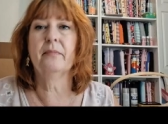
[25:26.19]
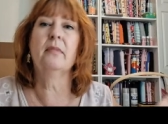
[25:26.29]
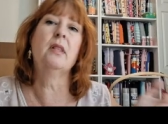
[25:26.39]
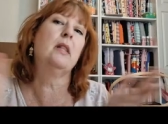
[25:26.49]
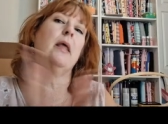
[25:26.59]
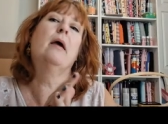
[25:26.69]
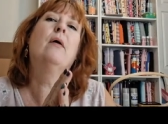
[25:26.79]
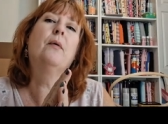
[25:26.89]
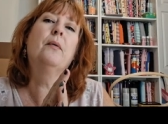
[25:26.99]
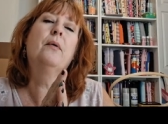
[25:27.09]

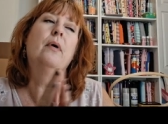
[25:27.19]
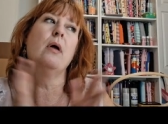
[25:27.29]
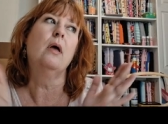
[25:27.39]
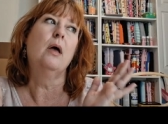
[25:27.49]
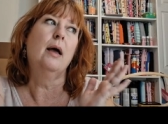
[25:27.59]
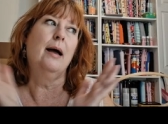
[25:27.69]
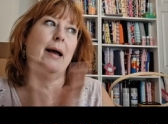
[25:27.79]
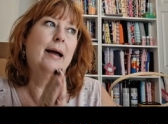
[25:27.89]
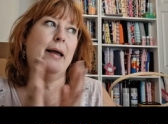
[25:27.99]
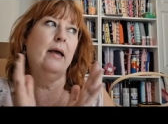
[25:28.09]
Now,
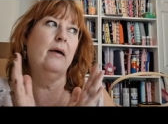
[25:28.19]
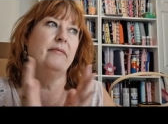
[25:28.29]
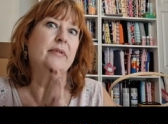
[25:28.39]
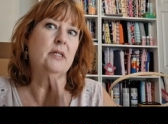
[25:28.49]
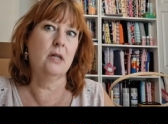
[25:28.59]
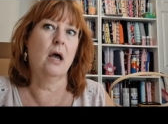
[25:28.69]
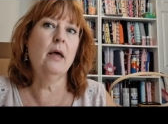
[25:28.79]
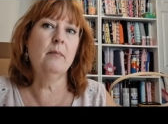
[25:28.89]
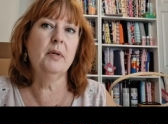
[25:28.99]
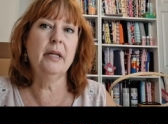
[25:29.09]
I have
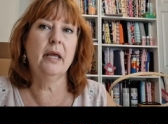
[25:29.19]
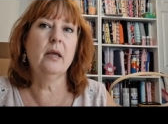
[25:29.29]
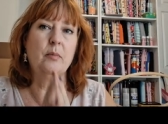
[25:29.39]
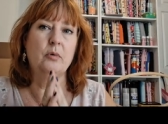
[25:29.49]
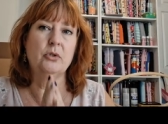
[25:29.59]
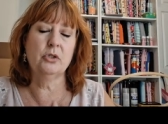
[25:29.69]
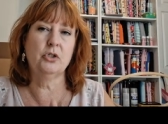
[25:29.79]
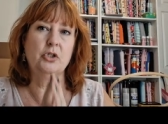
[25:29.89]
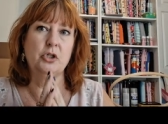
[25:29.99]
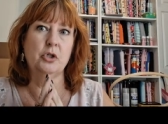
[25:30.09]
not been able to
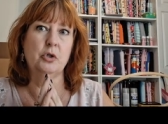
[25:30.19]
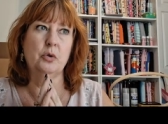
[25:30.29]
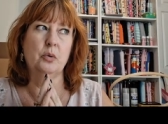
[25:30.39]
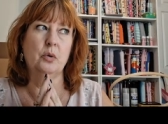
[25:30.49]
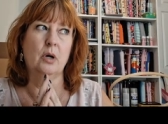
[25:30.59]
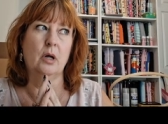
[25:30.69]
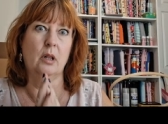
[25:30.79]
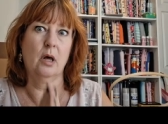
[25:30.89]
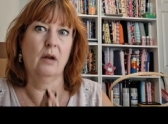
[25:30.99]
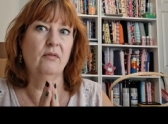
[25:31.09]
do a
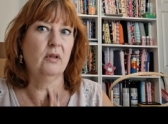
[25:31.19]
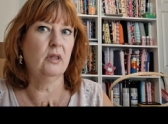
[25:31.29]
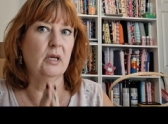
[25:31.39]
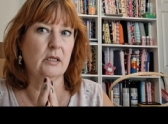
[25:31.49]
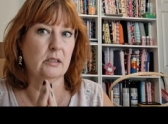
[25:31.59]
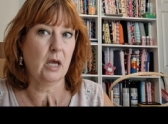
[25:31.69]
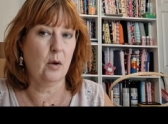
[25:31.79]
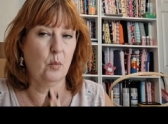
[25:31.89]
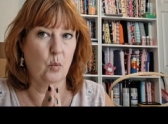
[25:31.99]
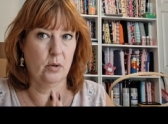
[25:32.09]
lot of the things I
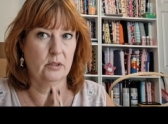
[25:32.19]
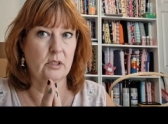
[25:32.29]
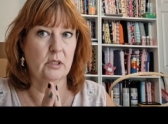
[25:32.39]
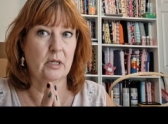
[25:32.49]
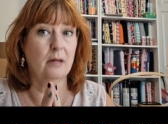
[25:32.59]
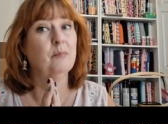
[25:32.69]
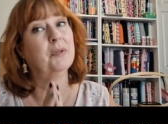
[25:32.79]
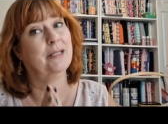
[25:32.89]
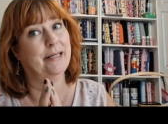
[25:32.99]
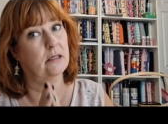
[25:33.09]
wanted and
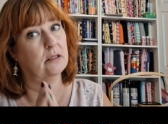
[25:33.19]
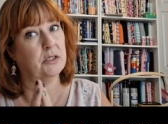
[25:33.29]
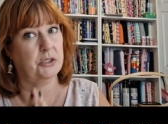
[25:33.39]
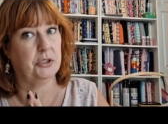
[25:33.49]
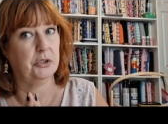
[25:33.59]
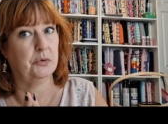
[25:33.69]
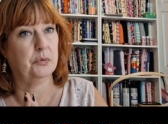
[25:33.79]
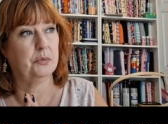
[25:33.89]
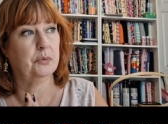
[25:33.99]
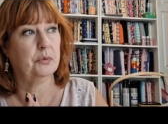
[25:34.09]
planned to do